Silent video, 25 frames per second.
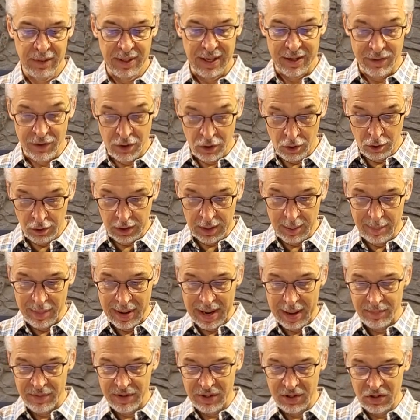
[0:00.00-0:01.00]
And the early
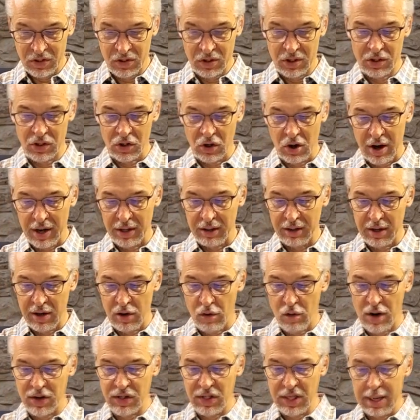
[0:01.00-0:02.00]
Baptists taught
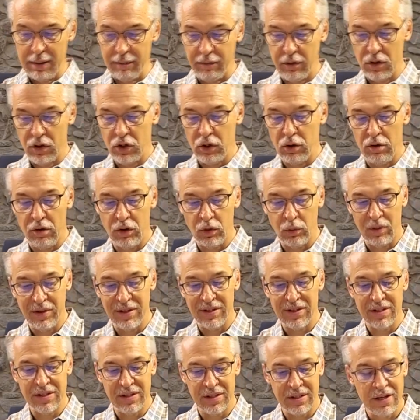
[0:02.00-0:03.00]
that dressing up for church
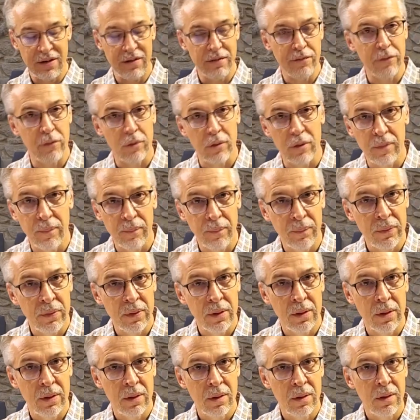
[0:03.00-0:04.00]
was sinful
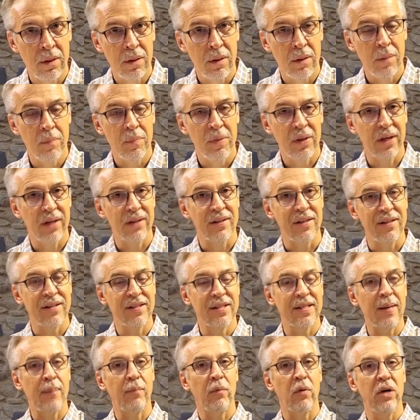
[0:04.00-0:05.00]
because it
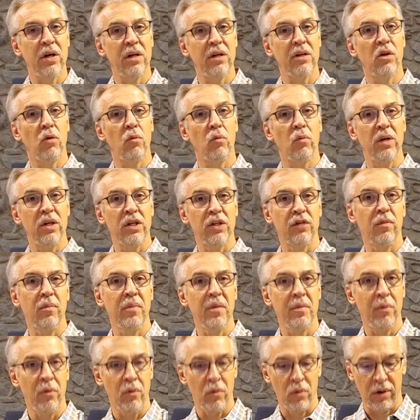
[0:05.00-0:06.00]
separated the rich
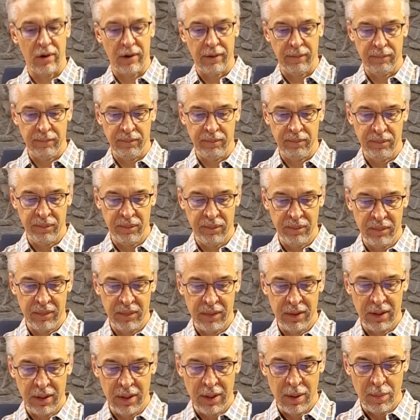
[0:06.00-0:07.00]
from the poor.
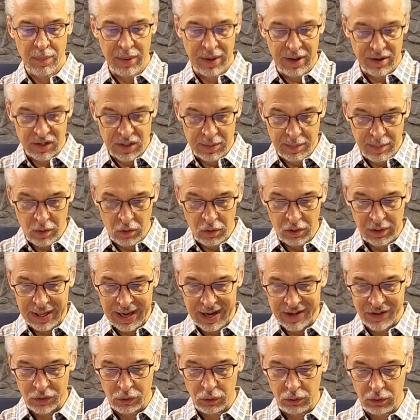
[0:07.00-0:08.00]
But as the middle
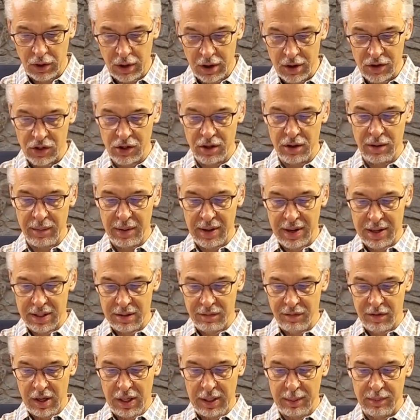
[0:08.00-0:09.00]
class grew larger and
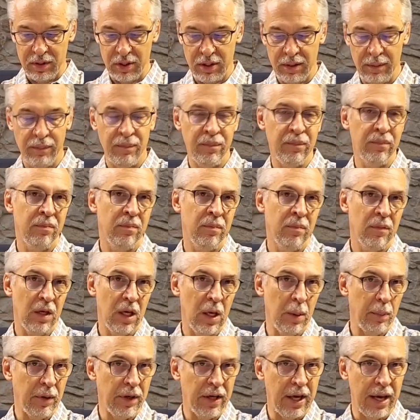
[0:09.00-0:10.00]
developed,
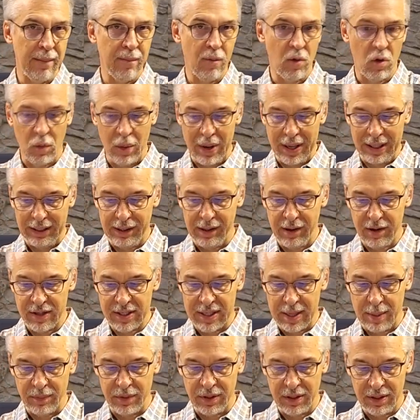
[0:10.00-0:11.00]
it became more widely
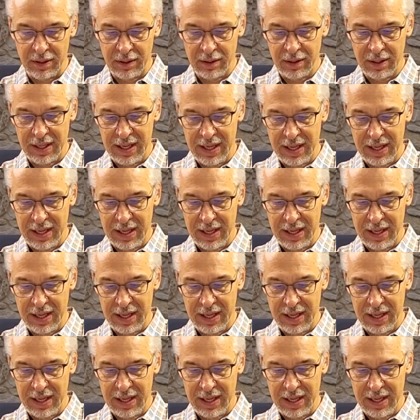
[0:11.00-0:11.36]
accepted.